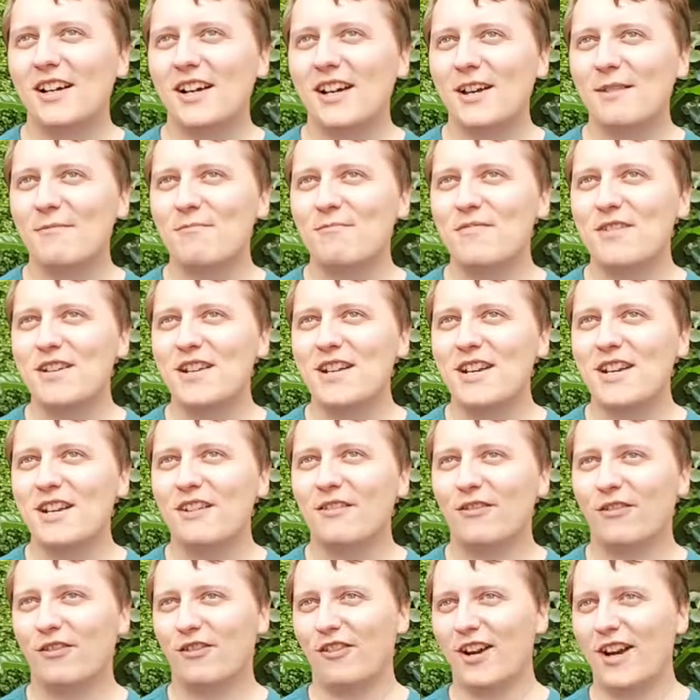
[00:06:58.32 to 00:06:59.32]
Like
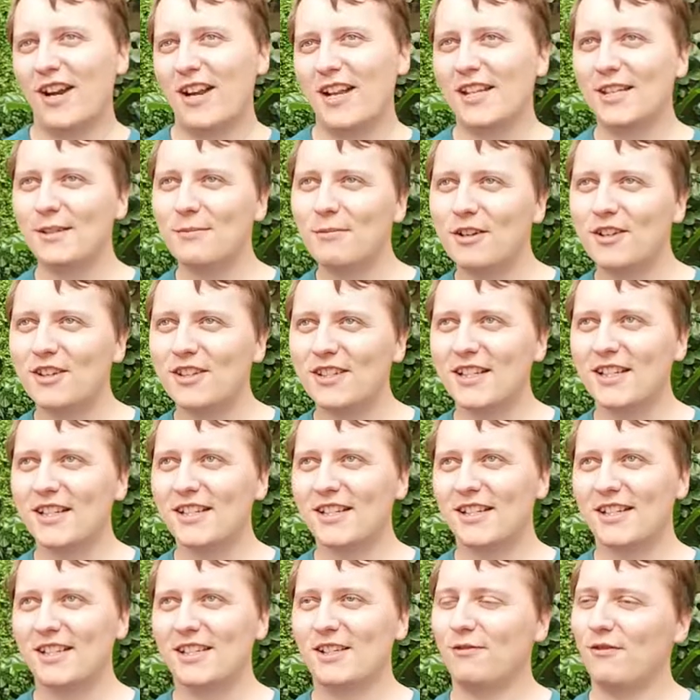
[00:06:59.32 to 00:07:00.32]
being friends, but on the
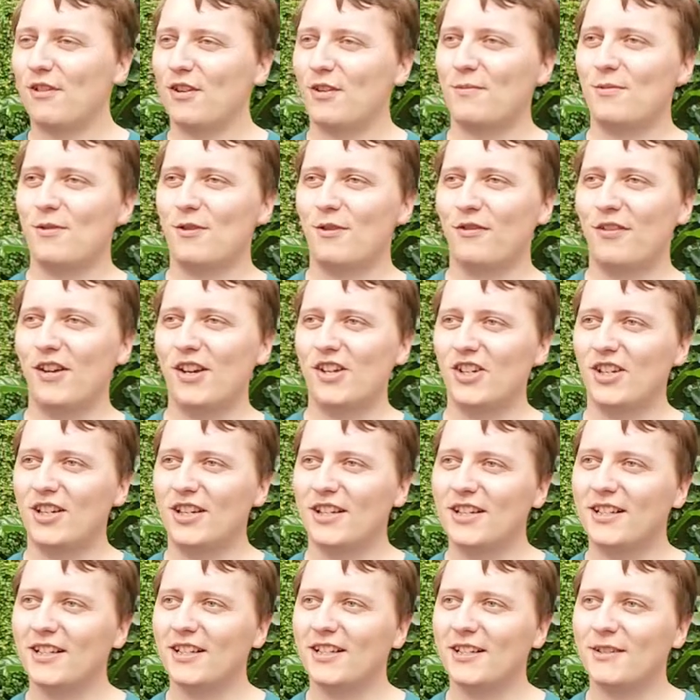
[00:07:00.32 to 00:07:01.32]
other hand, it's very
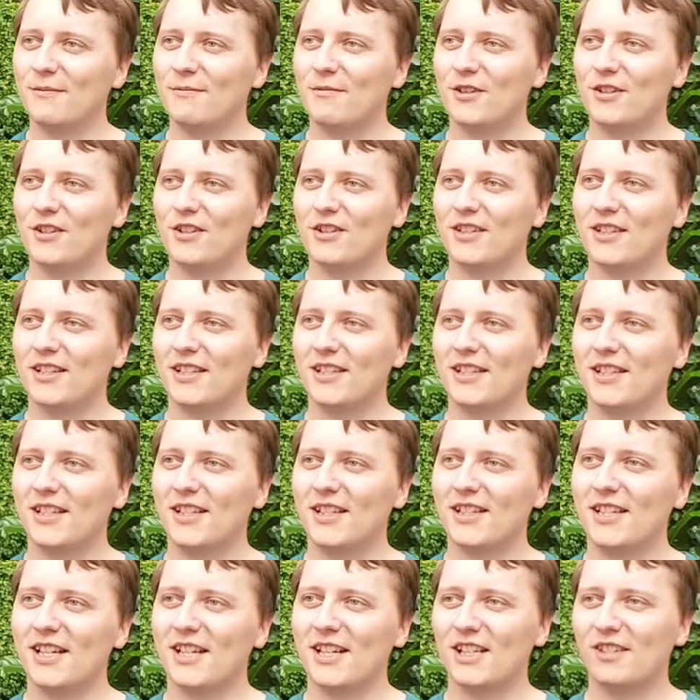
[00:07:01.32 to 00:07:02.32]
professional about the
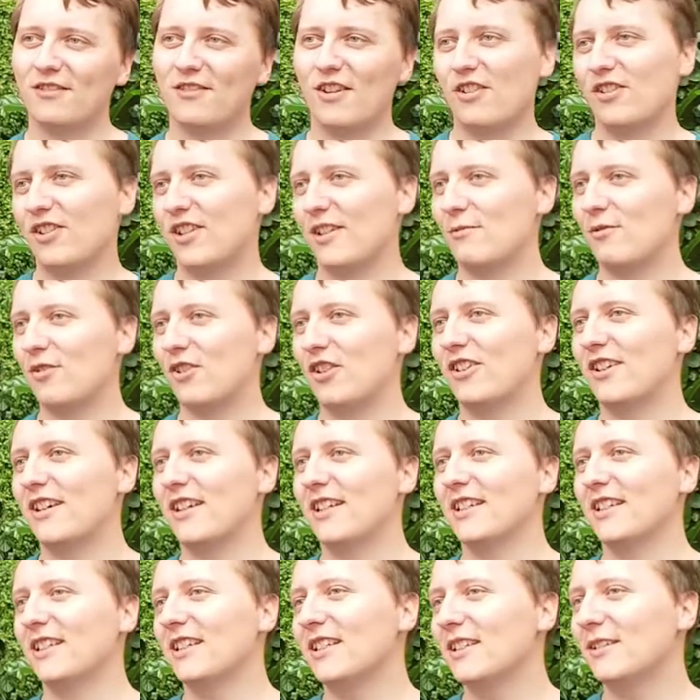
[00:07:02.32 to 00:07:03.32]
things and it's very
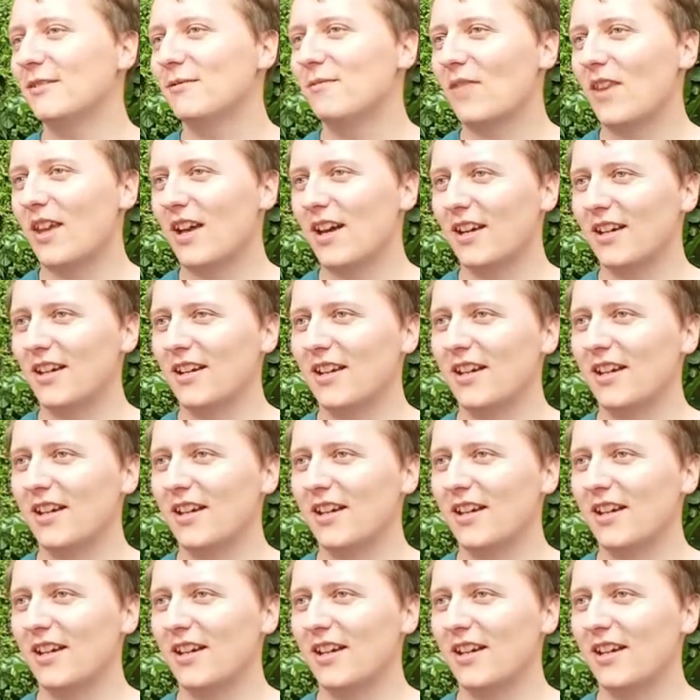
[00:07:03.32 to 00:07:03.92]
democratic. I